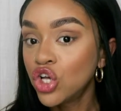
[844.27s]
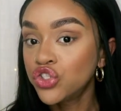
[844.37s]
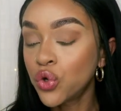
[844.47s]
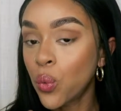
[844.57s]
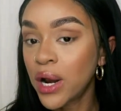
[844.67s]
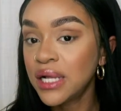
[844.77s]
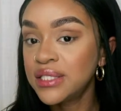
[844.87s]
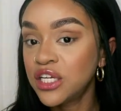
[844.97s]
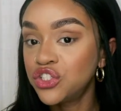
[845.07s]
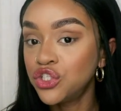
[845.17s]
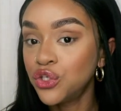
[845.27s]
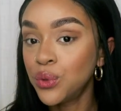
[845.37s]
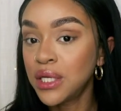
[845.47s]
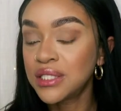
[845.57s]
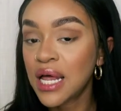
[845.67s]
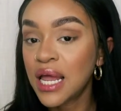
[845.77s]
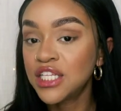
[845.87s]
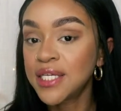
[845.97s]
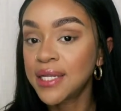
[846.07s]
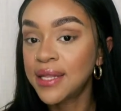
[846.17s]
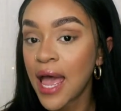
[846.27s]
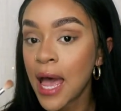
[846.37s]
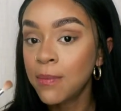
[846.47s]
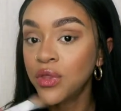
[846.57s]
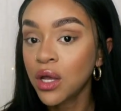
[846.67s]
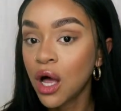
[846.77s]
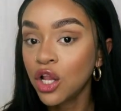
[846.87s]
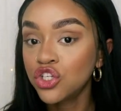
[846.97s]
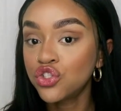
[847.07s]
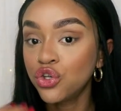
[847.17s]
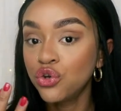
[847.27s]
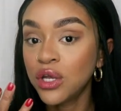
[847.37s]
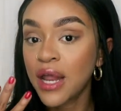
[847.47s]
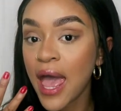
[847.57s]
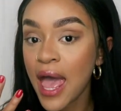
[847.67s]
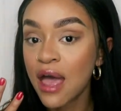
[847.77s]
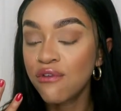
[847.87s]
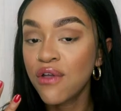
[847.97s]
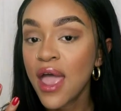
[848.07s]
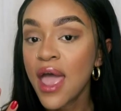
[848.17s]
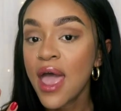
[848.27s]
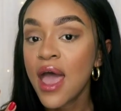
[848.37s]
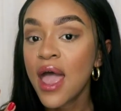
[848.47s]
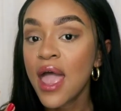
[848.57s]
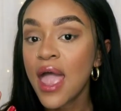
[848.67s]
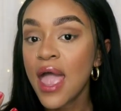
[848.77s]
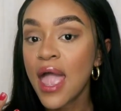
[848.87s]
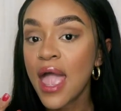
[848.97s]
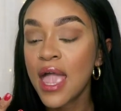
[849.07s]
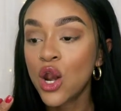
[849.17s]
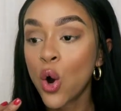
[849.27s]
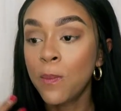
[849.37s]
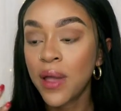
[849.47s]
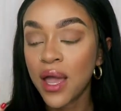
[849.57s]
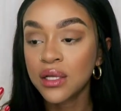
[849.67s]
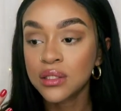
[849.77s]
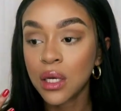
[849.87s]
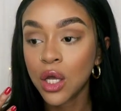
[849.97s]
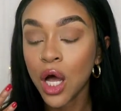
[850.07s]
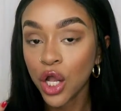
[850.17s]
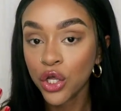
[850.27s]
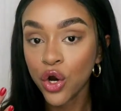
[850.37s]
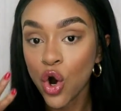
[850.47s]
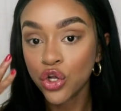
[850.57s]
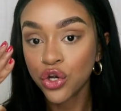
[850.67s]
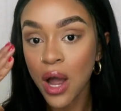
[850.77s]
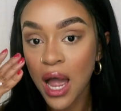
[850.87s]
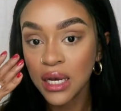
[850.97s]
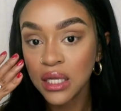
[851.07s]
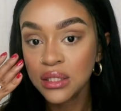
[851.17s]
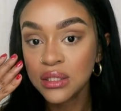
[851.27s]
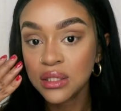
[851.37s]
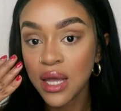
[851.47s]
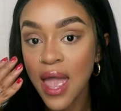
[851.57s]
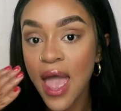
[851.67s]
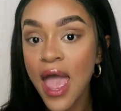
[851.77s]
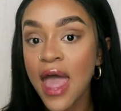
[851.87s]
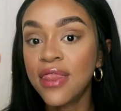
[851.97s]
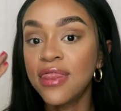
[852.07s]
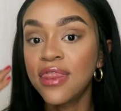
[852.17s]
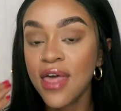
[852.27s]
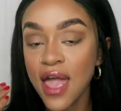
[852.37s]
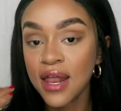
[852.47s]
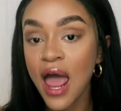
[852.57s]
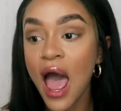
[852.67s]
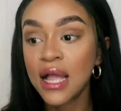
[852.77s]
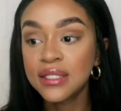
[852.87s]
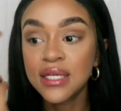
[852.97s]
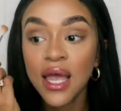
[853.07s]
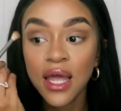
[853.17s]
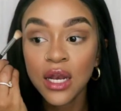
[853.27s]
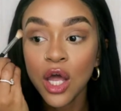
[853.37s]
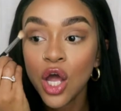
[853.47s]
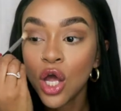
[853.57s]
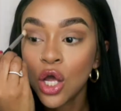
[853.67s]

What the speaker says: So what I tend to do is I like to dab the color so you can have an opaque color on your eyelids, and then I tend,